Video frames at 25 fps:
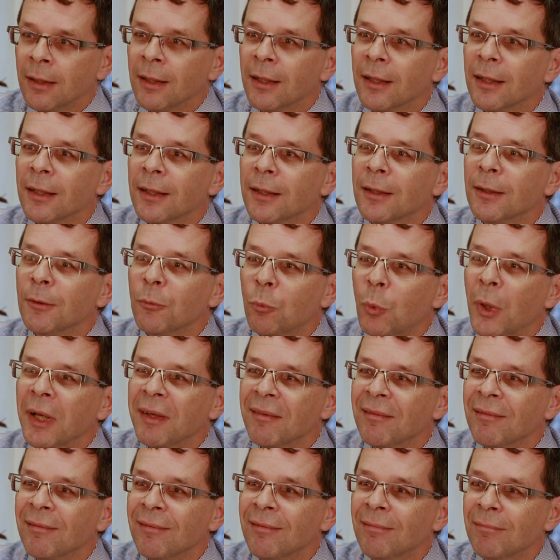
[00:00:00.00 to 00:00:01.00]

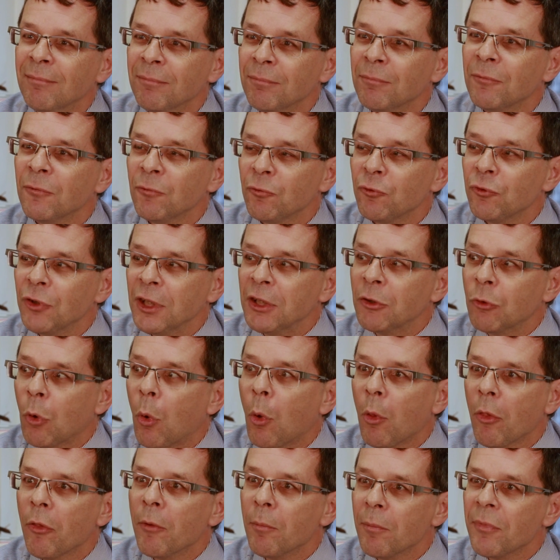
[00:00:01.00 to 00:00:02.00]
when she
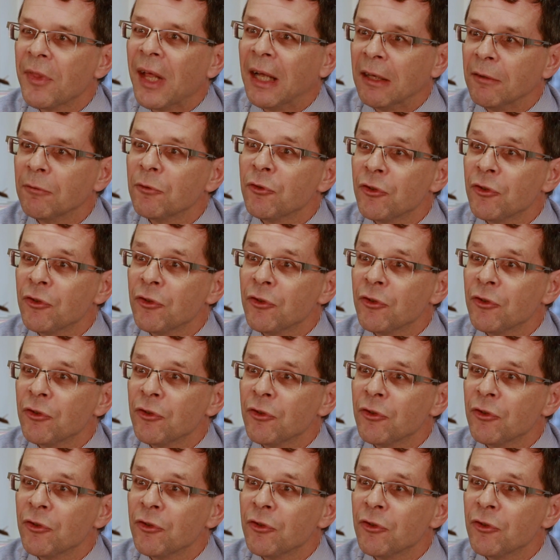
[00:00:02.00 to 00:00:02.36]
told them that